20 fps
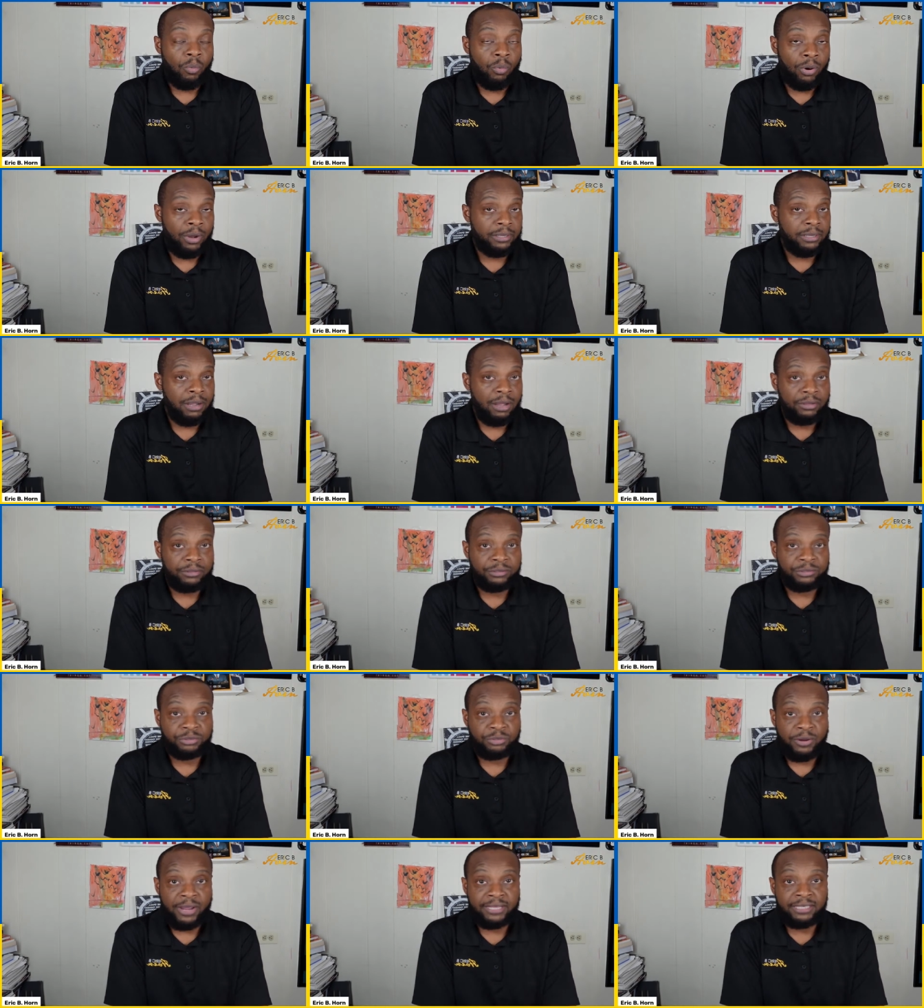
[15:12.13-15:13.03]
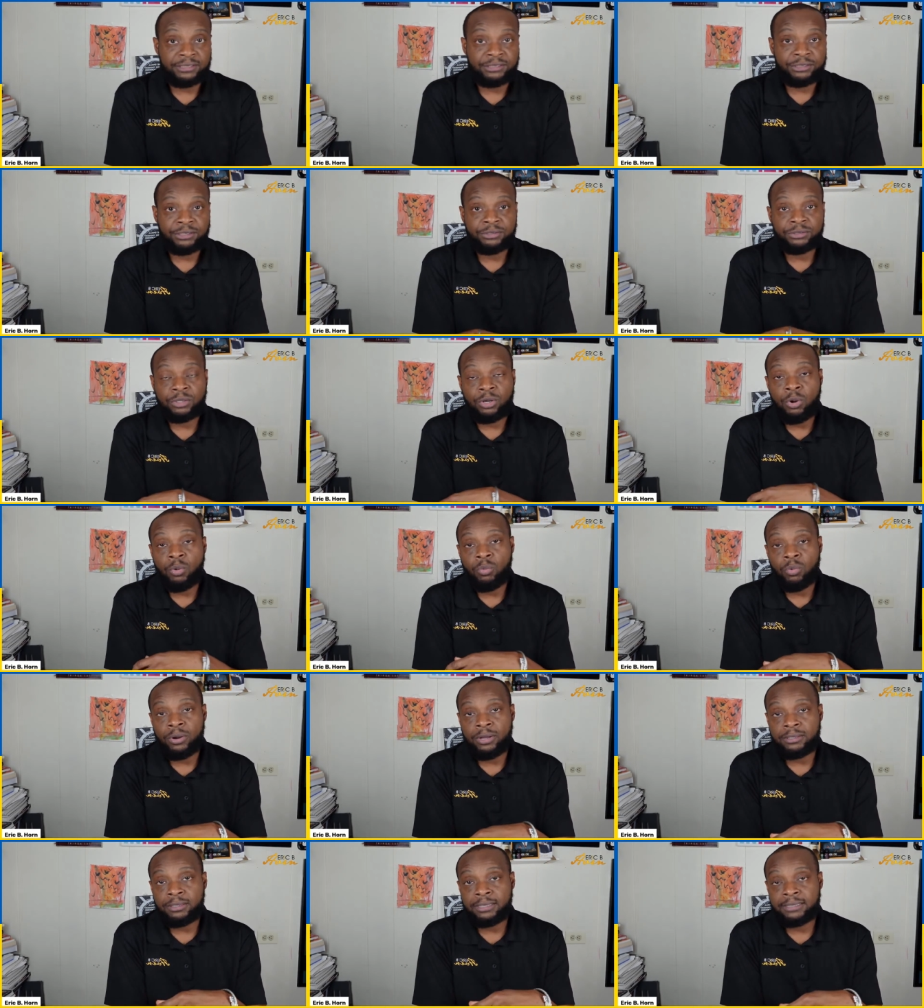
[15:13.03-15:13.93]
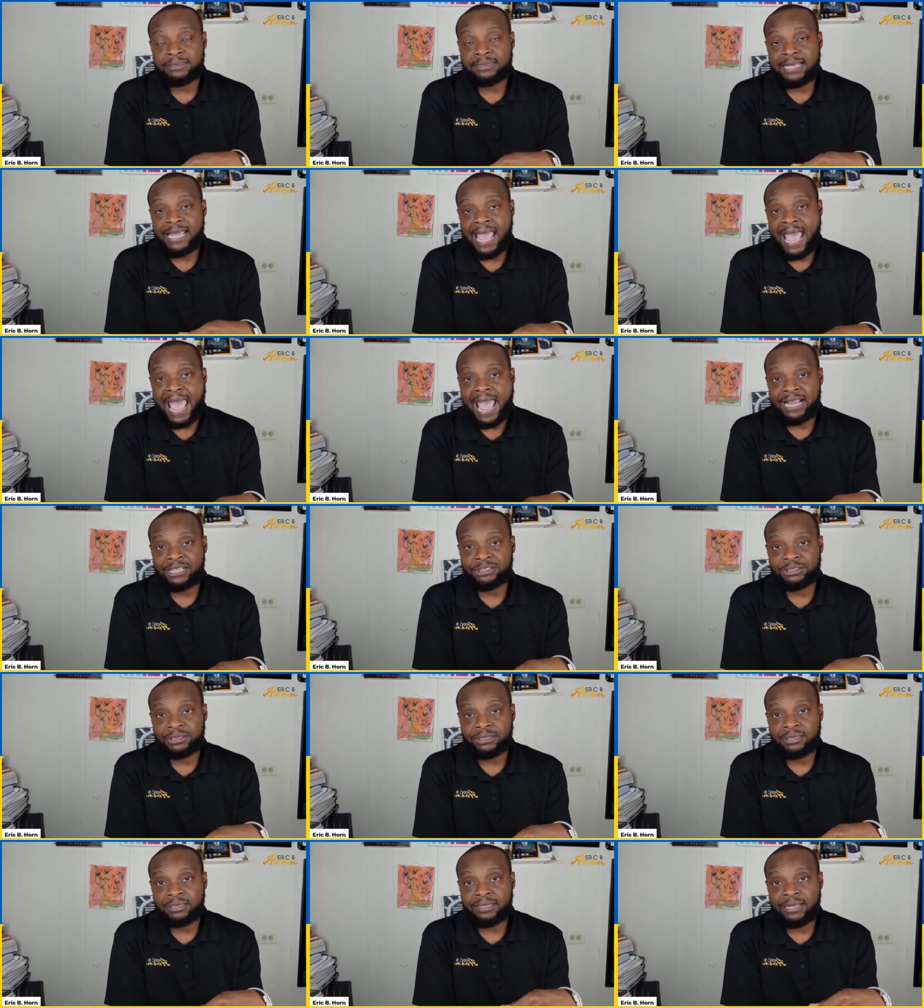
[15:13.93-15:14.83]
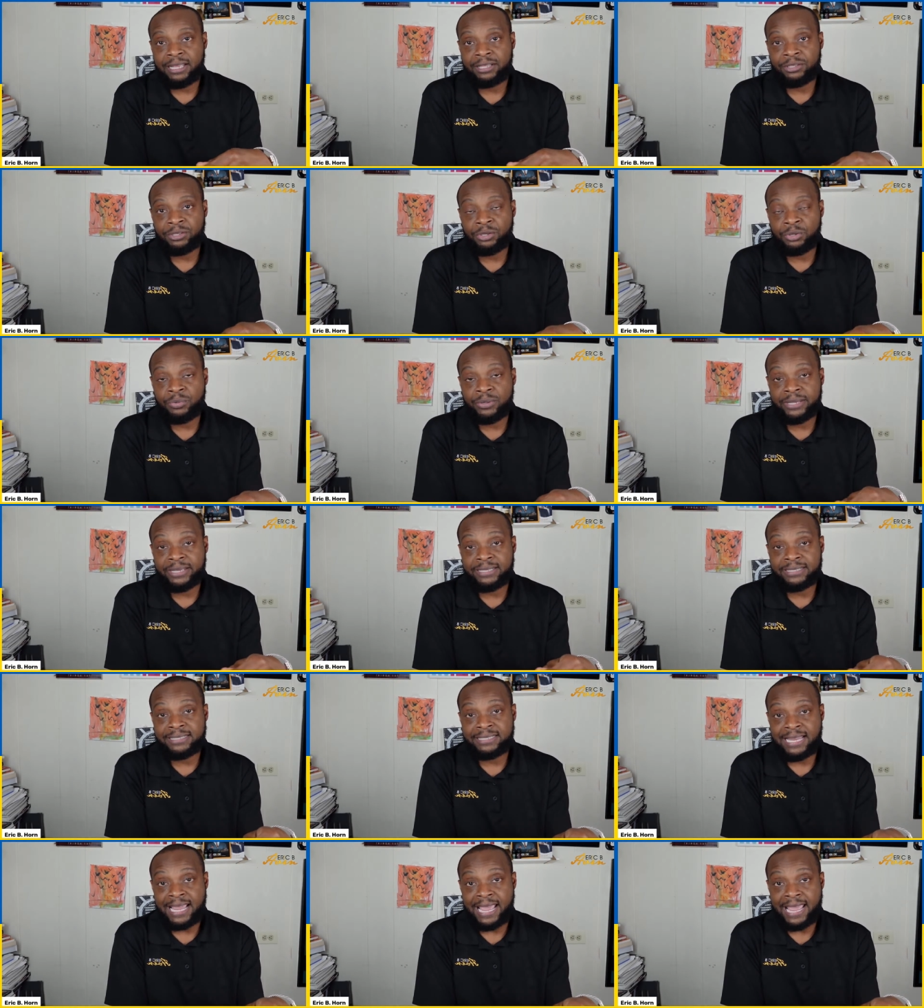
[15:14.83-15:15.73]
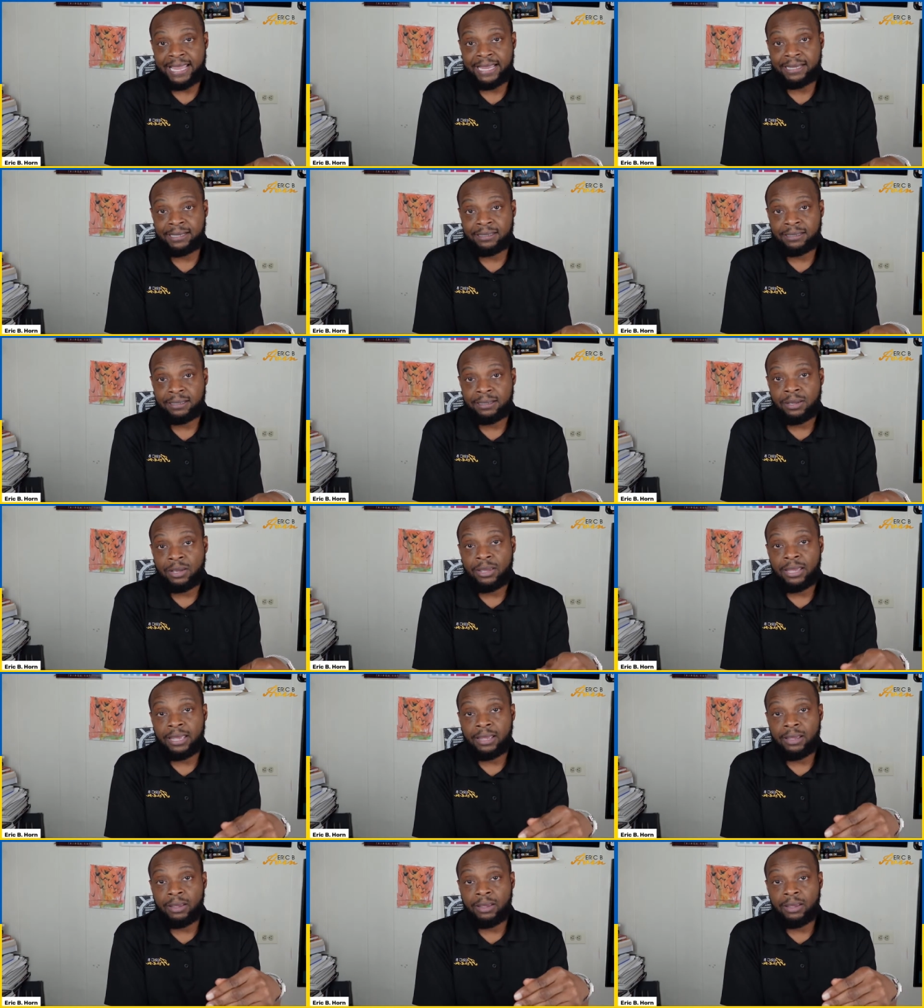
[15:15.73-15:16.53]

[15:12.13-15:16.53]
What are the strategies, or what is the action that you can take